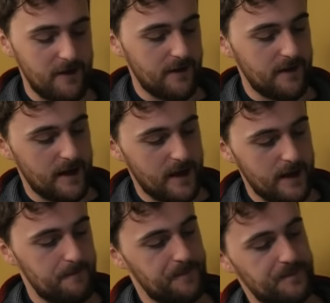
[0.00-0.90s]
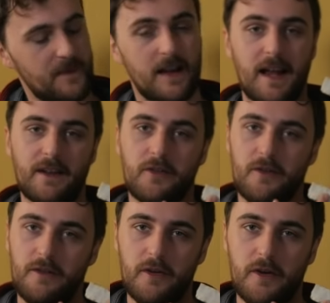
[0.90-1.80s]
sticky. Again, it's
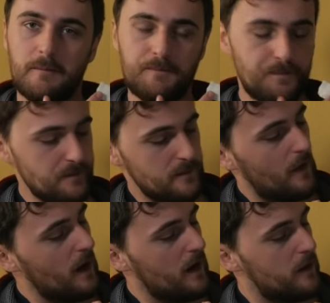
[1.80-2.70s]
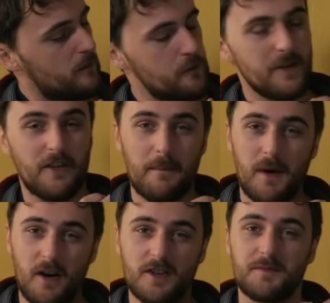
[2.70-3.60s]
got the almost like
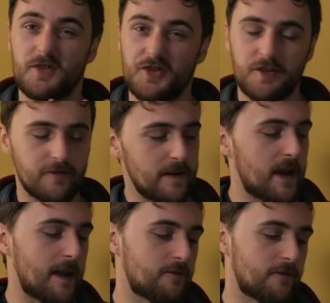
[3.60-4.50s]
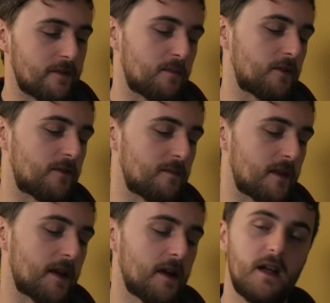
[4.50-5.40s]
parchment sugary paper on the bottom
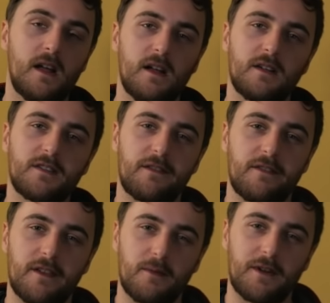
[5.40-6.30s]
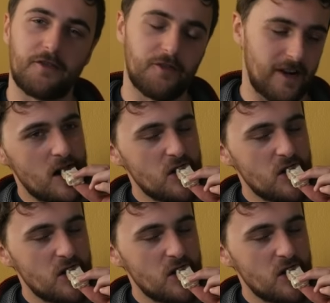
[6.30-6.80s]
there. Let's give this one a try.